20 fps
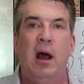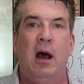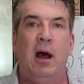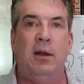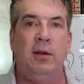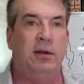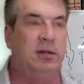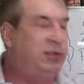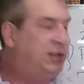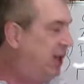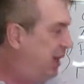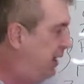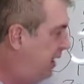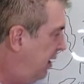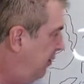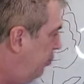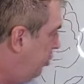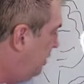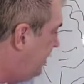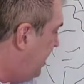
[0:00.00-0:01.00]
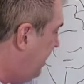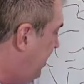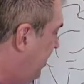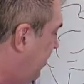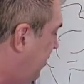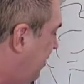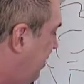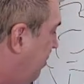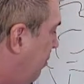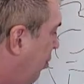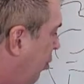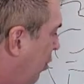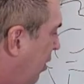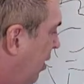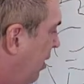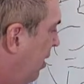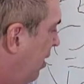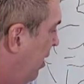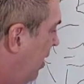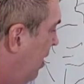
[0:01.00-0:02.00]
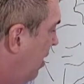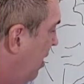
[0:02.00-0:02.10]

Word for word: understanding. I put that here on the board